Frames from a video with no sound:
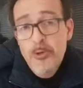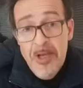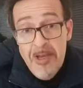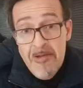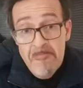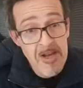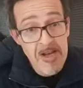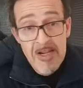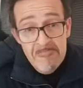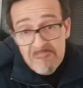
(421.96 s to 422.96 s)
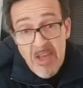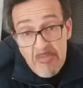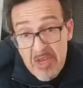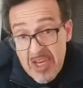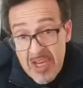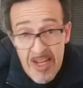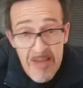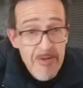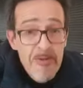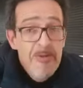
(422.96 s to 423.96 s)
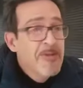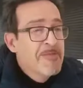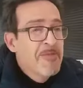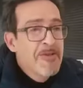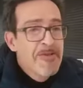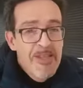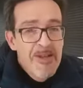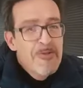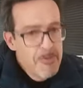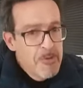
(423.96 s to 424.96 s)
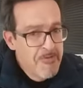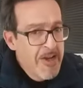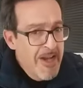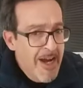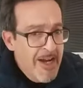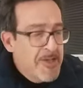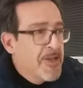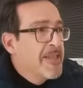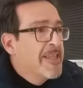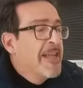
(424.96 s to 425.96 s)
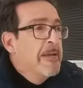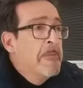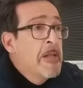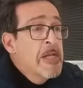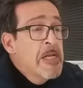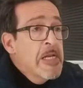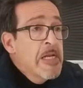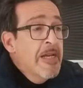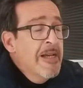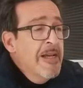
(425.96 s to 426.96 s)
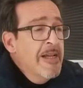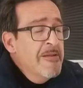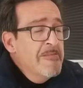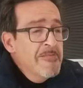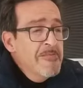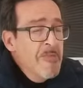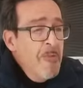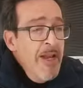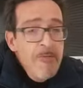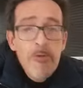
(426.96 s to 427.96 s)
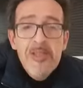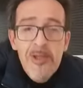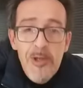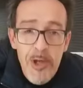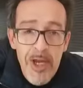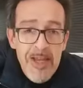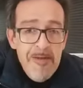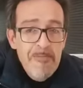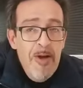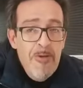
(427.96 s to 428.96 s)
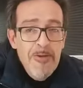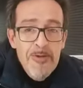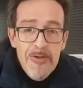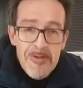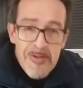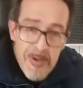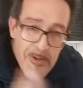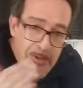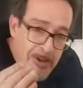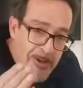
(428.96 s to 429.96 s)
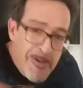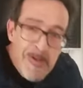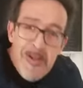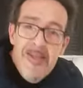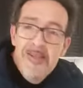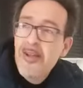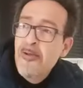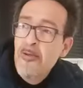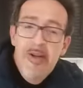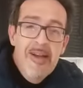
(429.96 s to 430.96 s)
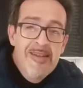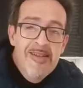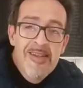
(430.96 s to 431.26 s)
him and maybe kill him, who knows, because the laws was very harsh at the time. And when he was in chain, Paolo called the Roman